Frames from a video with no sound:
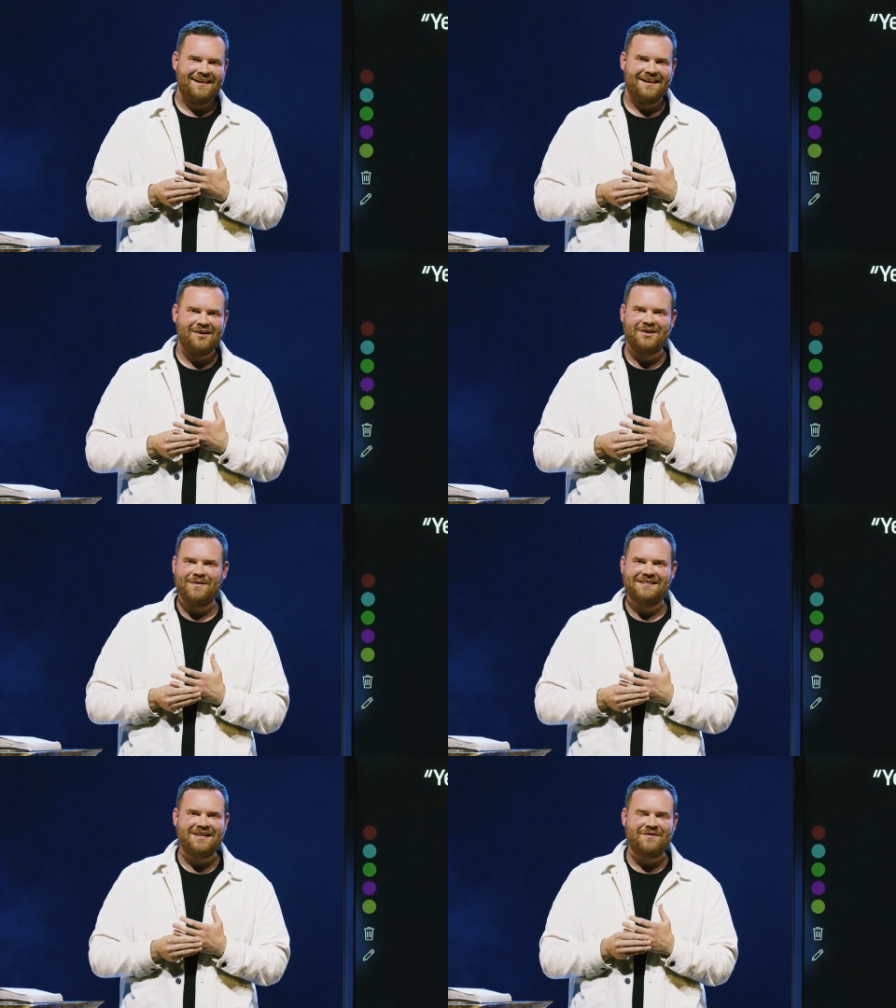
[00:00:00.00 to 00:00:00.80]
I thought to
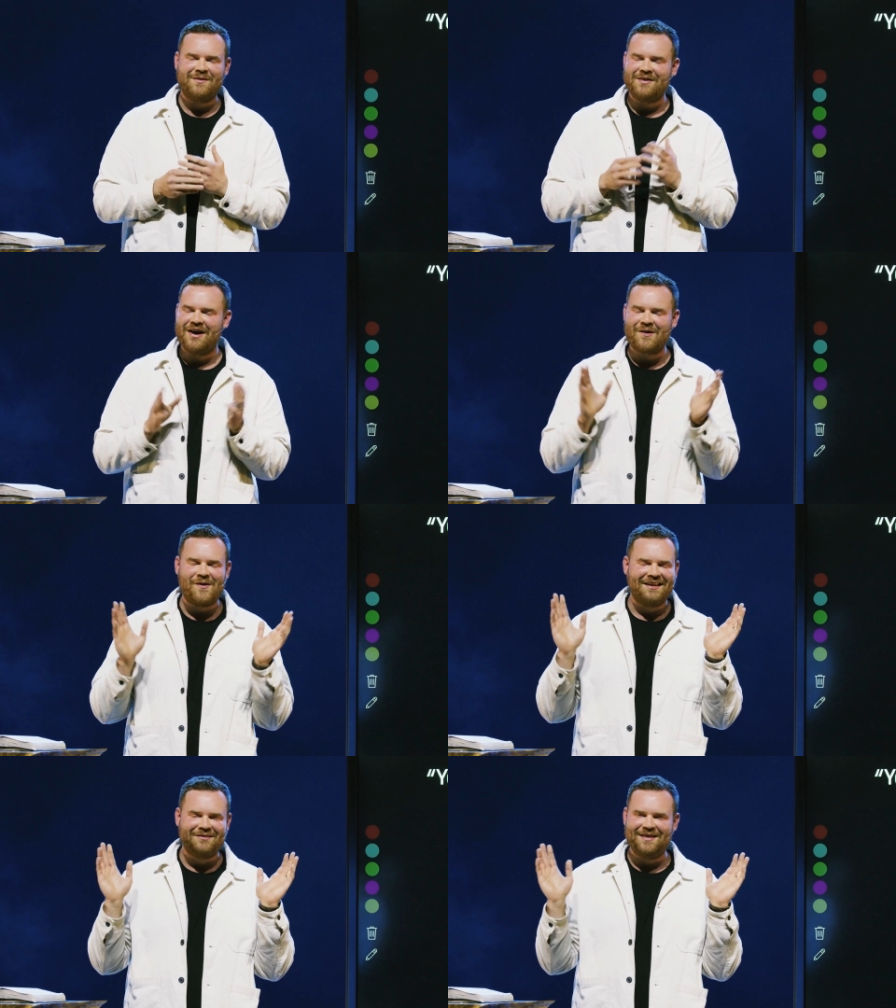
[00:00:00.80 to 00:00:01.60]
myself, I'm not
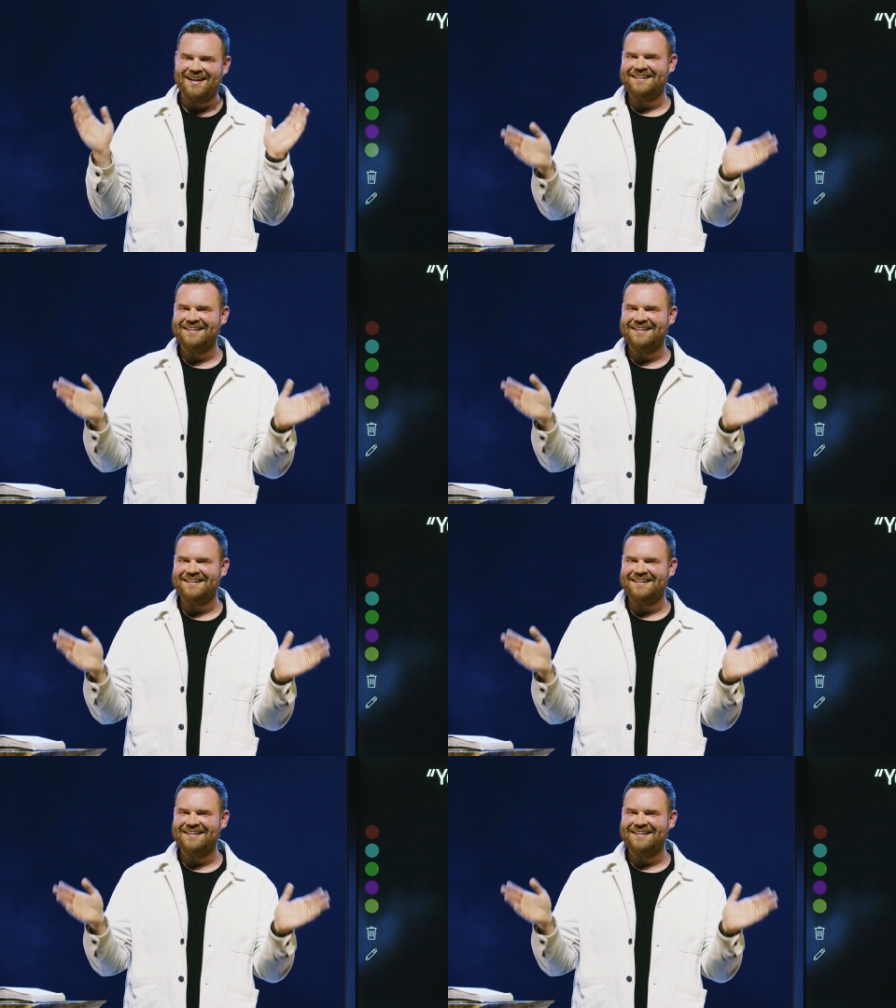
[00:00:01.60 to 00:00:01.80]
quite the man